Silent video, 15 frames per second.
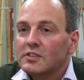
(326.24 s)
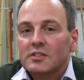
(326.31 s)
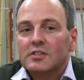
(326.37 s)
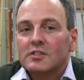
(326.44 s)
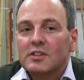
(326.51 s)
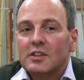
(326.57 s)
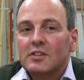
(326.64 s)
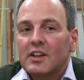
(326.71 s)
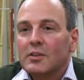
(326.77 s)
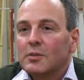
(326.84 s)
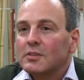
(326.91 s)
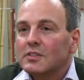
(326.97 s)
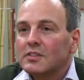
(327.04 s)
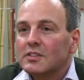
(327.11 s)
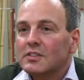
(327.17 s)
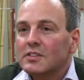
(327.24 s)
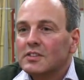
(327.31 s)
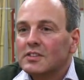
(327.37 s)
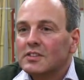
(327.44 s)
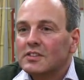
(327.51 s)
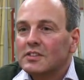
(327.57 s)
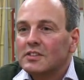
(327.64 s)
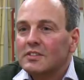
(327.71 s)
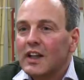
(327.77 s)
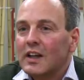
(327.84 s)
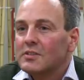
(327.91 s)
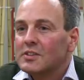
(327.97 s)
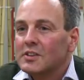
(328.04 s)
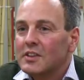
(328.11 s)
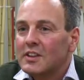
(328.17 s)
Incredible.
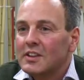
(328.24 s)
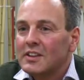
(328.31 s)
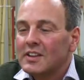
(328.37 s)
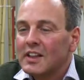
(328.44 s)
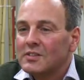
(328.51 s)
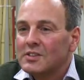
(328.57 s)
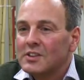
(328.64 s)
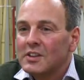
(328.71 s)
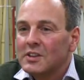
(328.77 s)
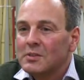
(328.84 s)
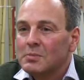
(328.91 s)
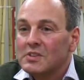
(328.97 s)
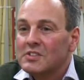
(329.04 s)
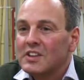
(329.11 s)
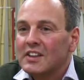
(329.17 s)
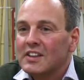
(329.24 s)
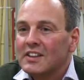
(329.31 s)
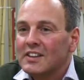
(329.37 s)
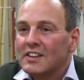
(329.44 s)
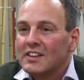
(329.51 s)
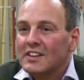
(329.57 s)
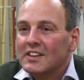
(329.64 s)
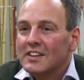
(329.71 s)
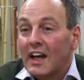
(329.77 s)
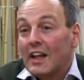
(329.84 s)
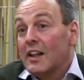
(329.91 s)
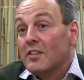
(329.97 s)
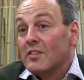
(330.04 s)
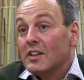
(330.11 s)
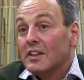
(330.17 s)
Absolutely bizarre and
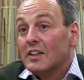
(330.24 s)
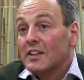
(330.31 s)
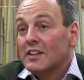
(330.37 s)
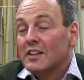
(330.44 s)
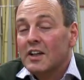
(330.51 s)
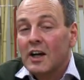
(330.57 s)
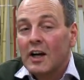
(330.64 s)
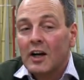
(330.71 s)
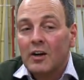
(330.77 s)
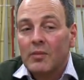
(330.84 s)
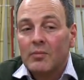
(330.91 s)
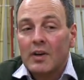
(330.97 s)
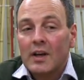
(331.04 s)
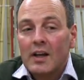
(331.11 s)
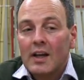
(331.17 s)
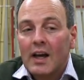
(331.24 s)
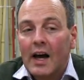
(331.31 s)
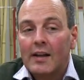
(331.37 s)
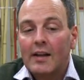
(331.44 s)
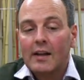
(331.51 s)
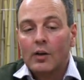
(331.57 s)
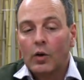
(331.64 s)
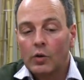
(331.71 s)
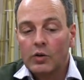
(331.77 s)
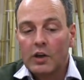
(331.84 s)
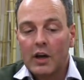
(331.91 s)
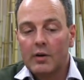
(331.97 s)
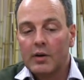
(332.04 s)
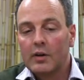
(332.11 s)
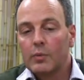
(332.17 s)
lovely. And then
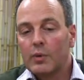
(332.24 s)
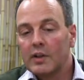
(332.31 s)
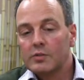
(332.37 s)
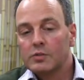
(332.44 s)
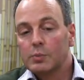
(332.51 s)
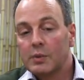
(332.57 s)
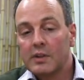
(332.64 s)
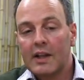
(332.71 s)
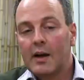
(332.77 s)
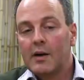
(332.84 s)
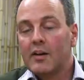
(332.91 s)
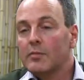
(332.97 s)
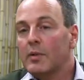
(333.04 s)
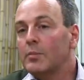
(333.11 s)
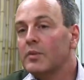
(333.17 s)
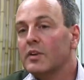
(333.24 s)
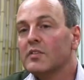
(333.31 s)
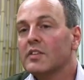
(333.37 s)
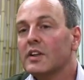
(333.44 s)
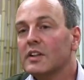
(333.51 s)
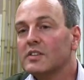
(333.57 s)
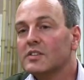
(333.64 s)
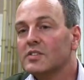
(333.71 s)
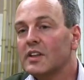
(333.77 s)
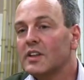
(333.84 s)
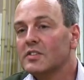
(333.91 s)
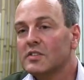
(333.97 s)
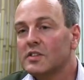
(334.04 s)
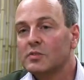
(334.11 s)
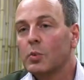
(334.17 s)
ongoing, we now have member evenings, and
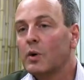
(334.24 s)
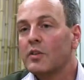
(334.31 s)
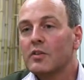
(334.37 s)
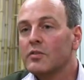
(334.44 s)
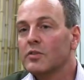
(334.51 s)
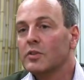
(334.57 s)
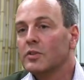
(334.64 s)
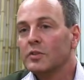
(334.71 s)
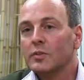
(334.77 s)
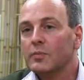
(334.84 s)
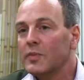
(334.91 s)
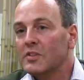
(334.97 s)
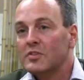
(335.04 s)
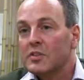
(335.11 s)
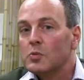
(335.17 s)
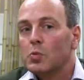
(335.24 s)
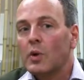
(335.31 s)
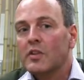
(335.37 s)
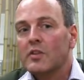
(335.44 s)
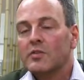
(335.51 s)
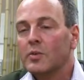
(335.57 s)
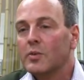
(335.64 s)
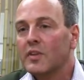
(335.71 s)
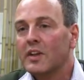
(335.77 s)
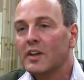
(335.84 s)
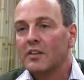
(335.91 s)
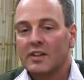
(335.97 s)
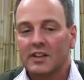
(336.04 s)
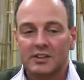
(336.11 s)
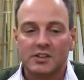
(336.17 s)
it's this wonderful thing of
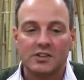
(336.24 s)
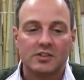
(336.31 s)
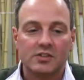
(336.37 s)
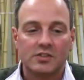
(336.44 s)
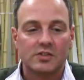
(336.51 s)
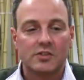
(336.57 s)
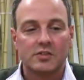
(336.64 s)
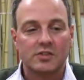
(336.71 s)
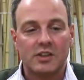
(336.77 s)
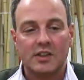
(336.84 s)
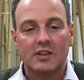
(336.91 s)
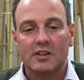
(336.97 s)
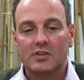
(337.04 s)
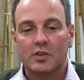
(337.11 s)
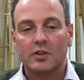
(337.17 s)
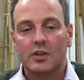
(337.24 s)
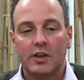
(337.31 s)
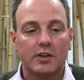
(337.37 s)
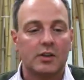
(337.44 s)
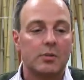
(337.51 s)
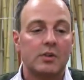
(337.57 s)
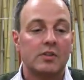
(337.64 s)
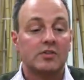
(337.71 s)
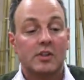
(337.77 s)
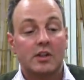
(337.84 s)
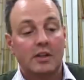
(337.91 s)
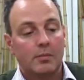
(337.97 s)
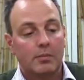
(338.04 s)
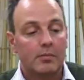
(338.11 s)
actually just sort of seeing this online community